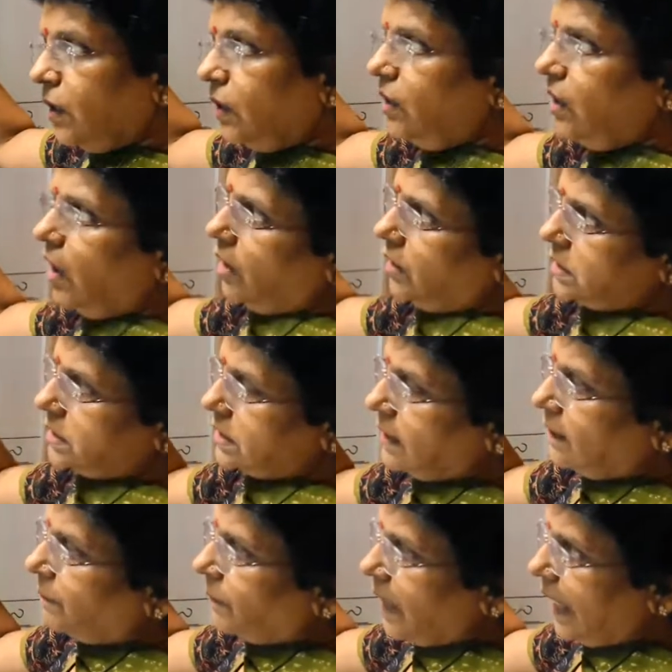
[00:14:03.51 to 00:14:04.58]
loss.
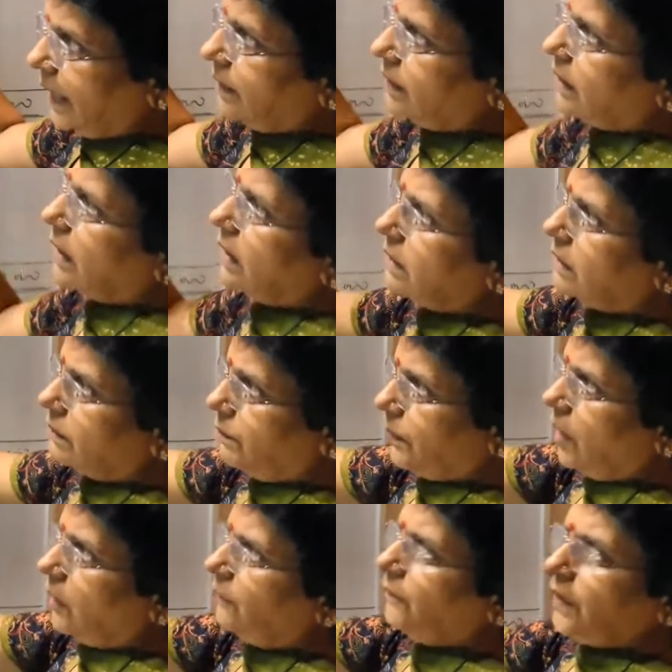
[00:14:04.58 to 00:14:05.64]
And the
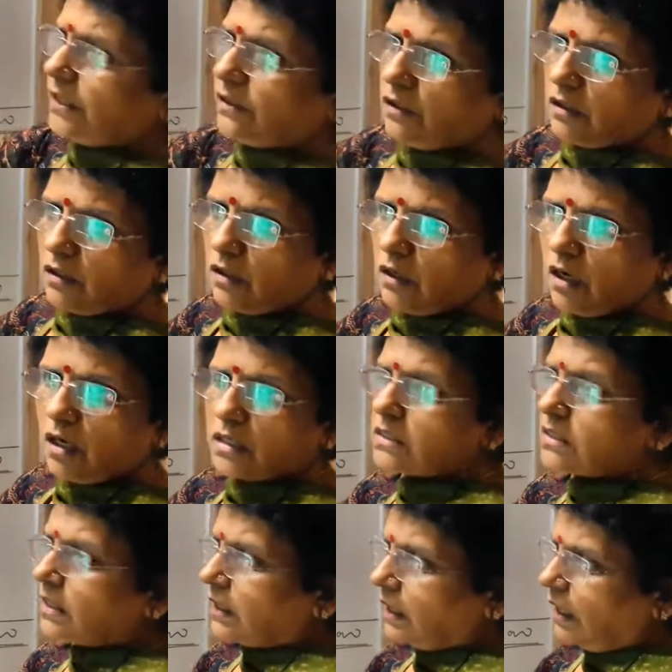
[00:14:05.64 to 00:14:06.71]
profit or loss
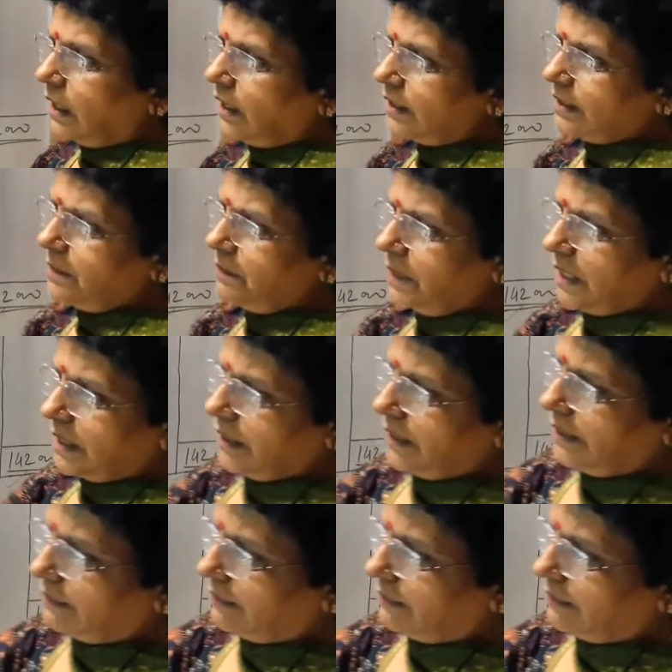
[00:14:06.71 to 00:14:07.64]
ultimately